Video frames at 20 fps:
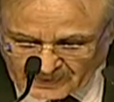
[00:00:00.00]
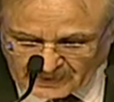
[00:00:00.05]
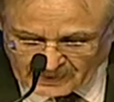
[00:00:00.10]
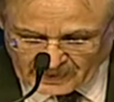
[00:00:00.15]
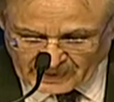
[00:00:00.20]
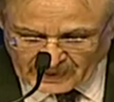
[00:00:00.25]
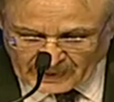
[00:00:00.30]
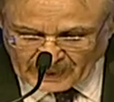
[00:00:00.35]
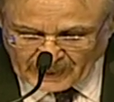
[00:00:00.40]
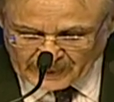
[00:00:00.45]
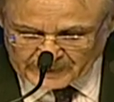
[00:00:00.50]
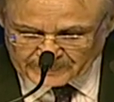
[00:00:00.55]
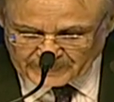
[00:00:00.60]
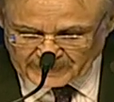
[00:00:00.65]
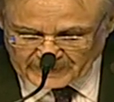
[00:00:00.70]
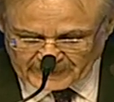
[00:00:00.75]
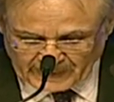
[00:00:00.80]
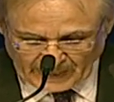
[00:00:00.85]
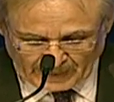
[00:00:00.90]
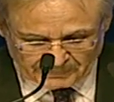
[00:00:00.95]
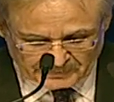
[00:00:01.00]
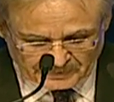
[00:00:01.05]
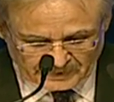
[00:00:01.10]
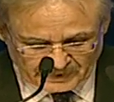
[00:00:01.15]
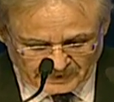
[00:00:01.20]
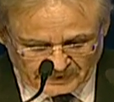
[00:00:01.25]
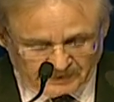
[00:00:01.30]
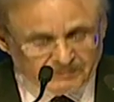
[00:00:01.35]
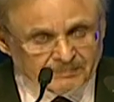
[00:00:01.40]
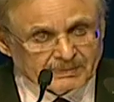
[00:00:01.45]
has been
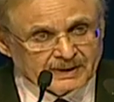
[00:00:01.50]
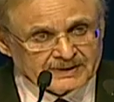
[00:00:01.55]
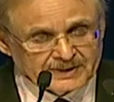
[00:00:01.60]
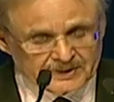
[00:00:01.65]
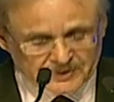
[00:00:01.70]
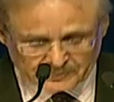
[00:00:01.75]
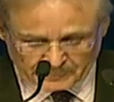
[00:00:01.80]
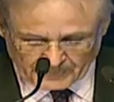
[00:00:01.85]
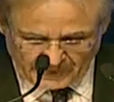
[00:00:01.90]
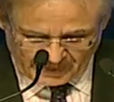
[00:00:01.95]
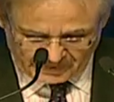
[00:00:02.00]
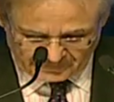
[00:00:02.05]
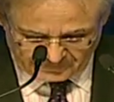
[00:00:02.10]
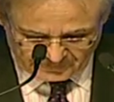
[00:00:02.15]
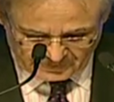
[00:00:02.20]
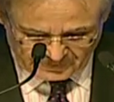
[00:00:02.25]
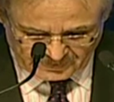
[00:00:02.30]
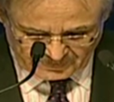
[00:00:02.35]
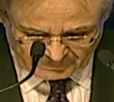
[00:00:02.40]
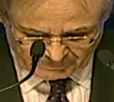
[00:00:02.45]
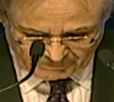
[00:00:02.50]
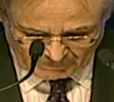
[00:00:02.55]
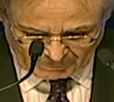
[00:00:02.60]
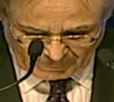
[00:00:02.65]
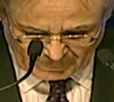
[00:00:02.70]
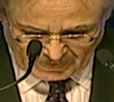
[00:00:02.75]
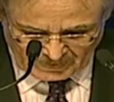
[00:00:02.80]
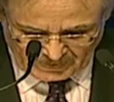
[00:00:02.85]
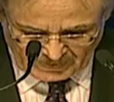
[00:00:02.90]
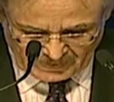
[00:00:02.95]
captured by these brands.
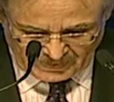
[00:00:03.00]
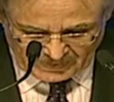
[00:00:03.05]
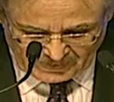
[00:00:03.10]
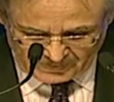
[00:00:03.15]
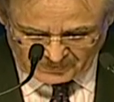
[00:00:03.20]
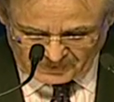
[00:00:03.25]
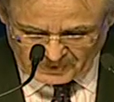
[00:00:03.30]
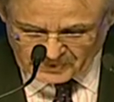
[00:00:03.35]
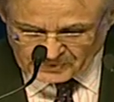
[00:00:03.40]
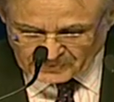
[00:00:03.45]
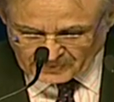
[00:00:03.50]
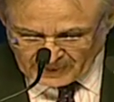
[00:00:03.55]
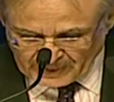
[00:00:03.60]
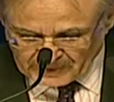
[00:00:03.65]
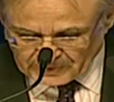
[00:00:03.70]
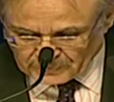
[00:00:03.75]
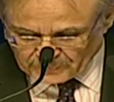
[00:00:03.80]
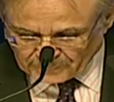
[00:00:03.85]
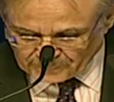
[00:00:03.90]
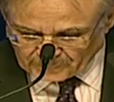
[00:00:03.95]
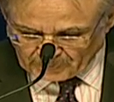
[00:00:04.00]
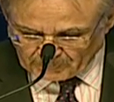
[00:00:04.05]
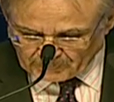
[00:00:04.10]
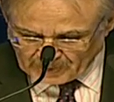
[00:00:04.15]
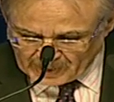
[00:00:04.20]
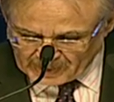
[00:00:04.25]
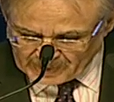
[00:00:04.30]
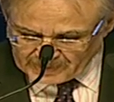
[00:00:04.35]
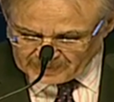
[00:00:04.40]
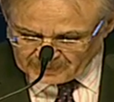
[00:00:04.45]
These range from
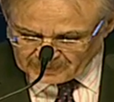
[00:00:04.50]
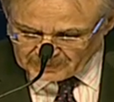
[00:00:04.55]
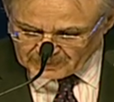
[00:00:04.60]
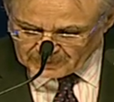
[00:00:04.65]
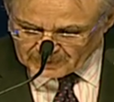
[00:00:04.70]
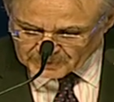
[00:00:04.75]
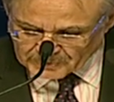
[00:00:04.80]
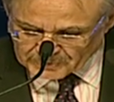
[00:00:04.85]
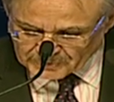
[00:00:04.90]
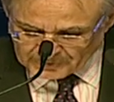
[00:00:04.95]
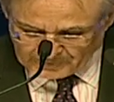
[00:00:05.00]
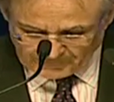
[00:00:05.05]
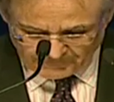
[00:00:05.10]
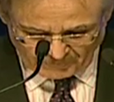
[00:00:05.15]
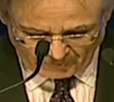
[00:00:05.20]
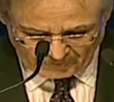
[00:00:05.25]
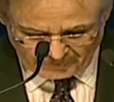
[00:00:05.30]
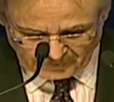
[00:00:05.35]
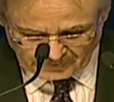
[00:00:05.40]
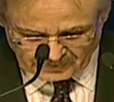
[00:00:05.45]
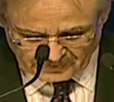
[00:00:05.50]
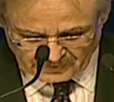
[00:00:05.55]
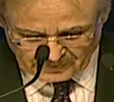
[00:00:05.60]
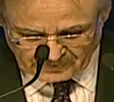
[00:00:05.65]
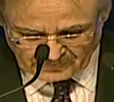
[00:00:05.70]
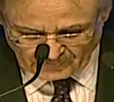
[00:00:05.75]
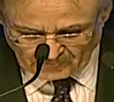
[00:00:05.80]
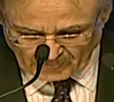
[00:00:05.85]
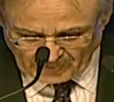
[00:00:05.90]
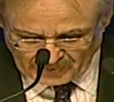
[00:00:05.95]
high-end luxury products, white